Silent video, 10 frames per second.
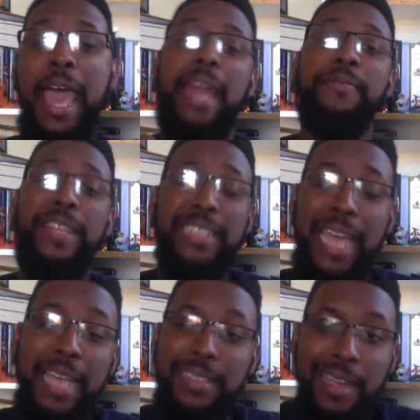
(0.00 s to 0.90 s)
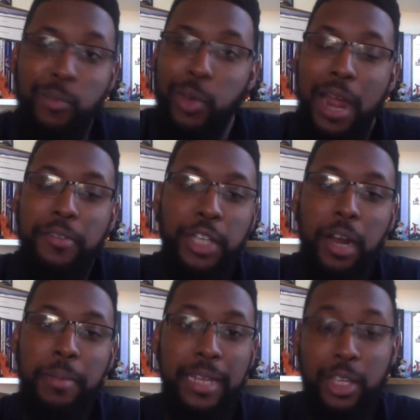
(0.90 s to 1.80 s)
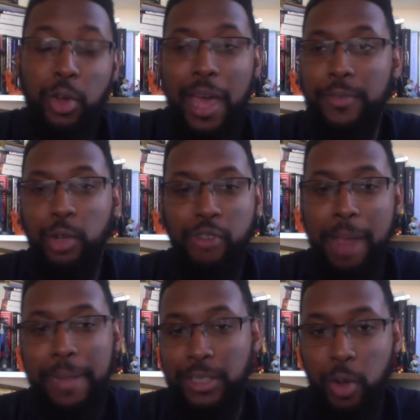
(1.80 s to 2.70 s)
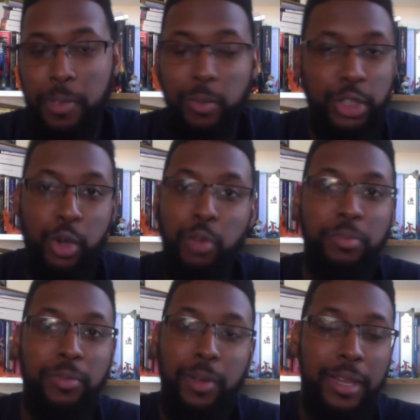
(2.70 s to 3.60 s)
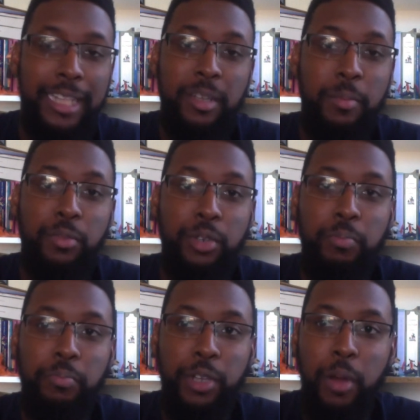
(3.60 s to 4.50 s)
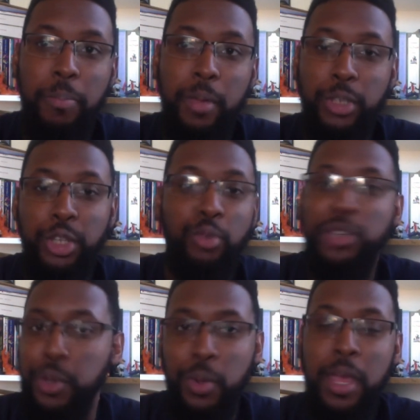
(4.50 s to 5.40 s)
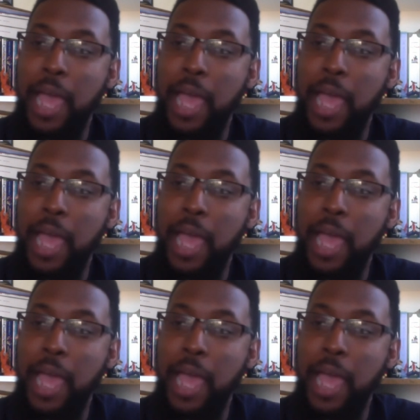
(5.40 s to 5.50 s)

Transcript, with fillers: And if that's the case, like, whatever. You know what I mean? Like, you're going to have your gripe. That's going to be what you're going to, you know, be what you're going to do.